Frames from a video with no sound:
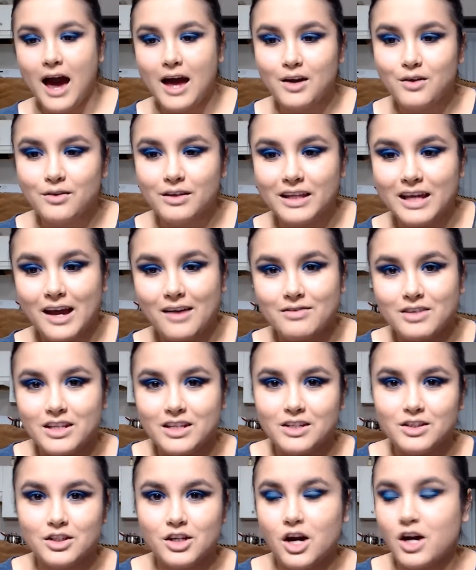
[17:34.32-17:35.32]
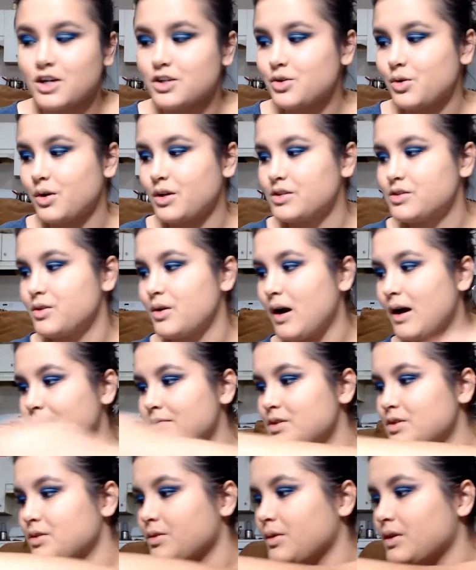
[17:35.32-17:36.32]
I don't really have anything to contour, so
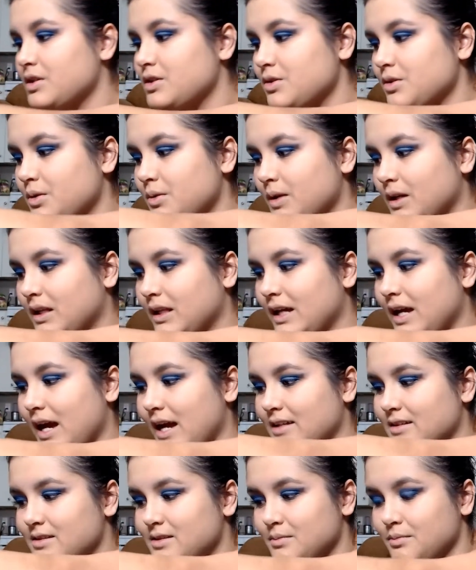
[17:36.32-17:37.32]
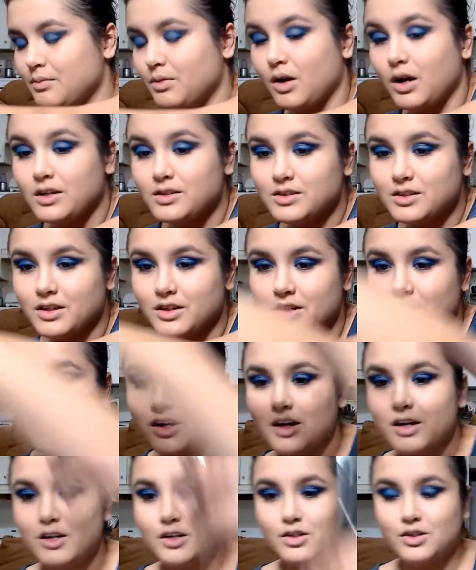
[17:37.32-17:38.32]
I'm just going to quickly add some bronzer
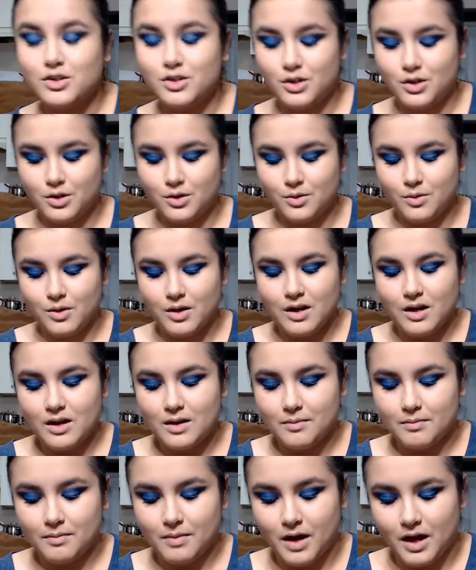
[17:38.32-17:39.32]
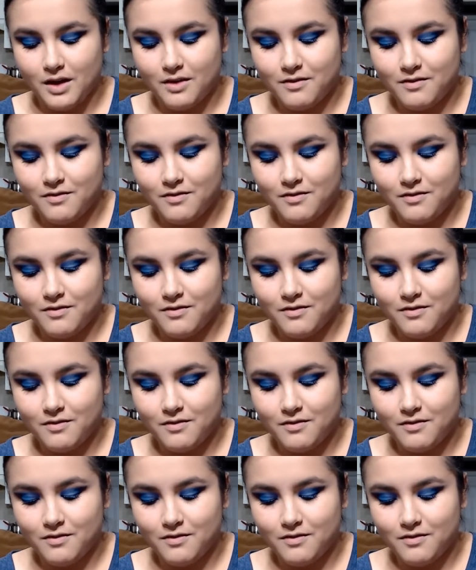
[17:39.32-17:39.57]
to my